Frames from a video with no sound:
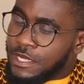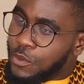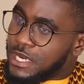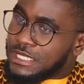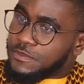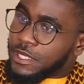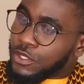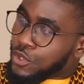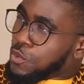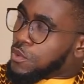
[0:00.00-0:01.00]
And what has been
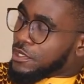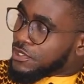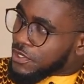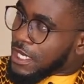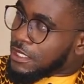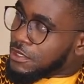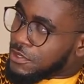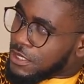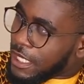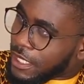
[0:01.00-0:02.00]
your worst
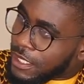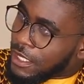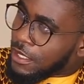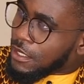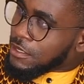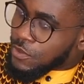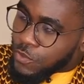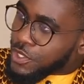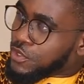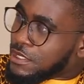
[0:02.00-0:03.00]
challenge, like
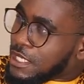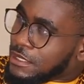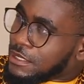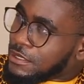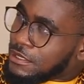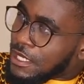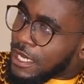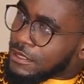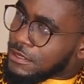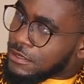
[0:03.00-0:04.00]
when you started
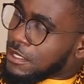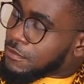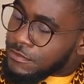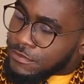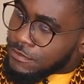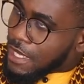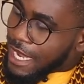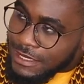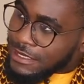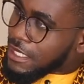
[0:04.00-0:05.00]

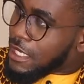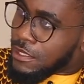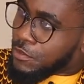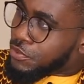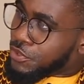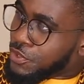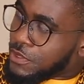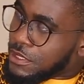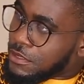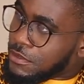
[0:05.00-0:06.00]
acting and then
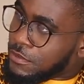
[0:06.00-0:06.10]
producing?